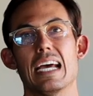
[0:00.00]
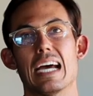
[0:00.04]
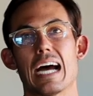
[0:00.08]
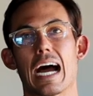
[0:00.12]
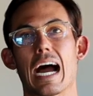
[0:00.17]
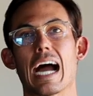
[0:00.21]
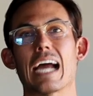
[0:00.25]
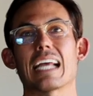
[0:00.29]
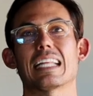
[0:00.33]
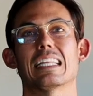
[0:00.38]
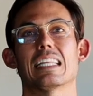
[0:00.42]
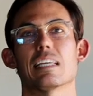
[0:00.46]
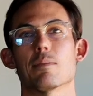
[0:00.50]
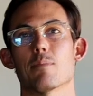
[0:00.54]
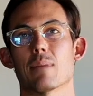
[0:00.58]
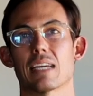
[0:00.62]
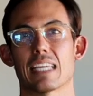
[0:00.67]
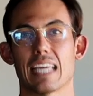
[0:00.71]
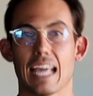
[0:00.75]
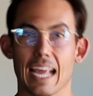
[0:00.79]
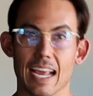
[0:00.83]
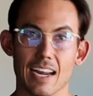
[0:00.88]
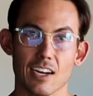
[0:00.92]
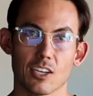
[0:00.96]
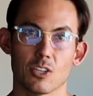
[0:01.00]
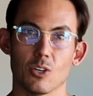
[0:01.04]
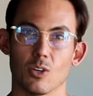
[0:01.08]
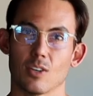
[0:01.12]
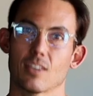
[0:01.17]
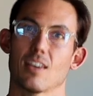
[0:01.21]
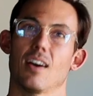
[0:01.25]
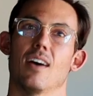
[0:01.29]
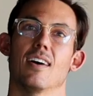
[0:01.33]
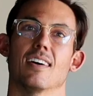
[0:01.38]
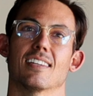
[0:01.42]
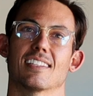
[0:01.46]
highly mechanical
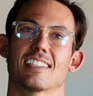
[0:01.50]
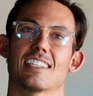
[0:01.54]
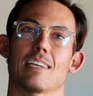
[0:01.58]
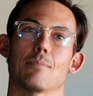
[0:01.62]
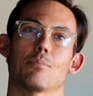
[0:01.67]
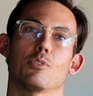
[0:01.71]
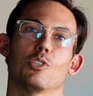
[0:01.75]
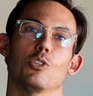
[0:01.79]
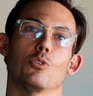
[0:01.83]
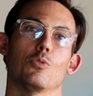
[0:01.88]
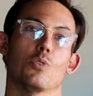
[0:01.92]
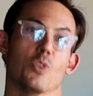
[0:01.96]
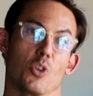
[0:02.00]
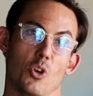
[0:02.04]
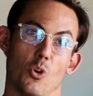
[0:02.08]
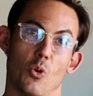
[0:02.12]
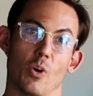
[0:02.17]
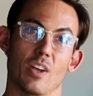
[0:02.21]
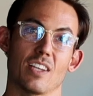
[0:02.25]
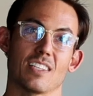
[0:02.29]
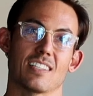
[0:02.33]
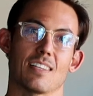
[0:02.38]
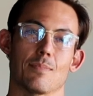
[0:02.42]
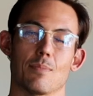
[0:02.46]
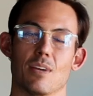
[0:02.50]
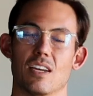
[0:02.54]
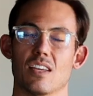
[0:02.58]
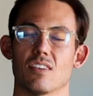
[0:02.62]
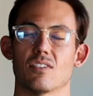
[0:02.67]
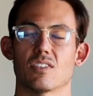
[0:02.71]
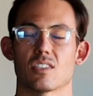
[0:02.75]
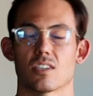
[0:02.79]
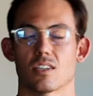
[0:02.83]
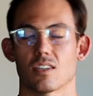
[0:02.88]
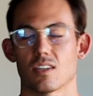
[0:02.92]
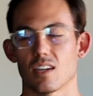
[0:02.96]
Concept 2 noise that many of
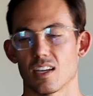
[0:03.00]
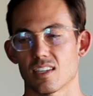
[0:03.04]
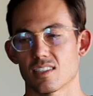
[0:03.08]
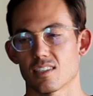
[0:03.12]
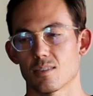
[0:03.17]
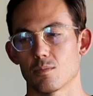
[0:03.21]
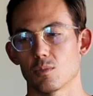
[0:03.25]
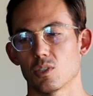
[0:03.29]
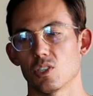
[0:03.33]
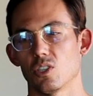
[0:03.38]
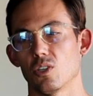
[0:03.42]
us are accustomed